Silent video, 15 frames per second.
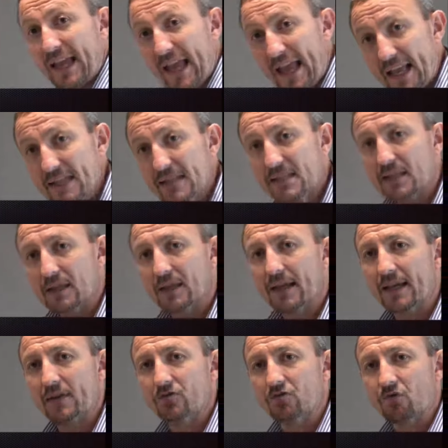it
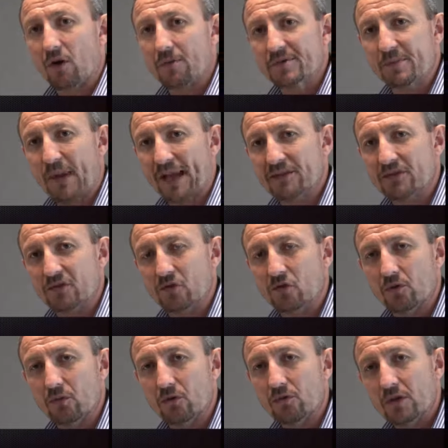instantly drops back to
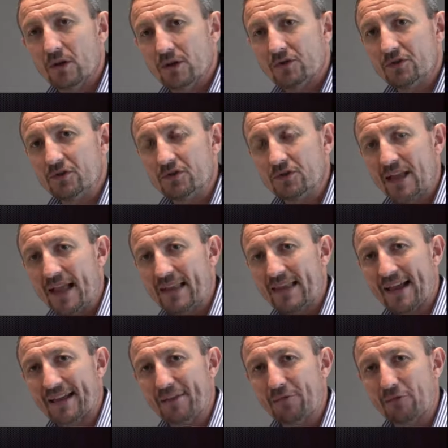normal due to that
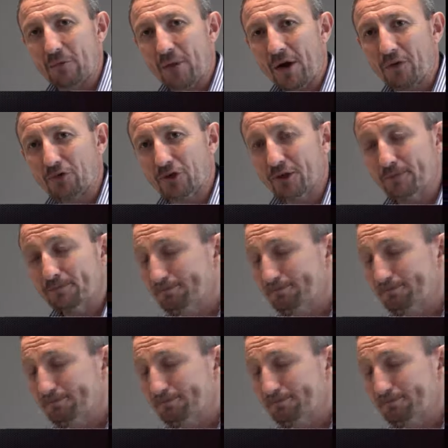lack of repulsion.